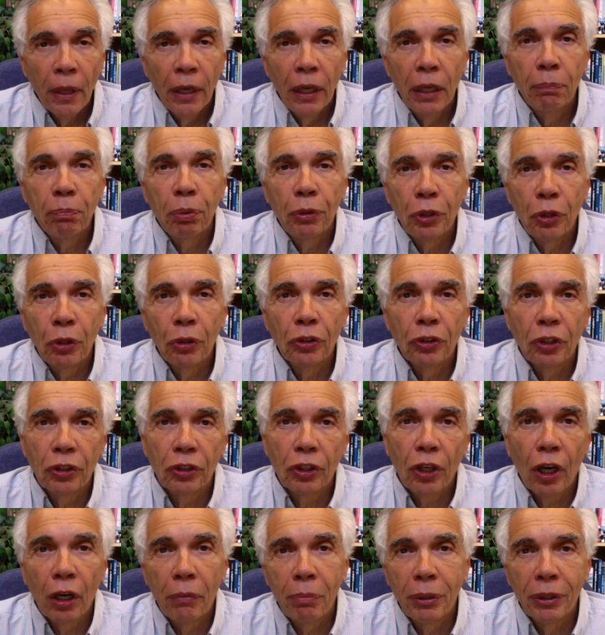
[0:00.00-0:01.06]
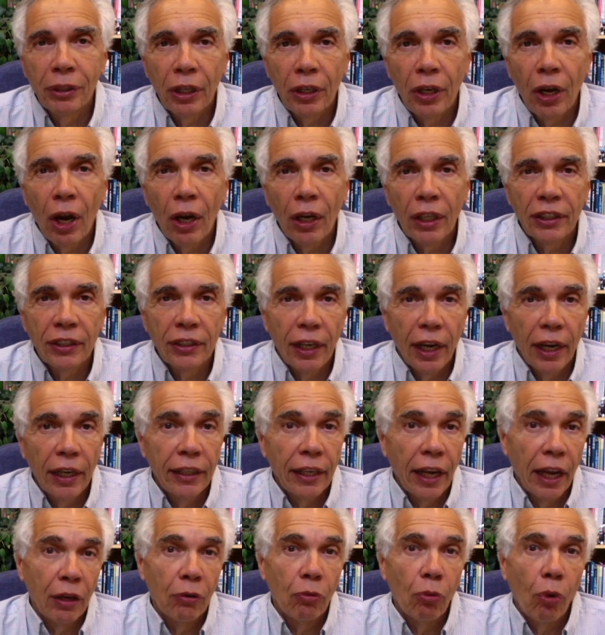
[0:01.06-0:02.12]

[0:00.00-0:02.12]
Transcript: it produces carbon dioxide and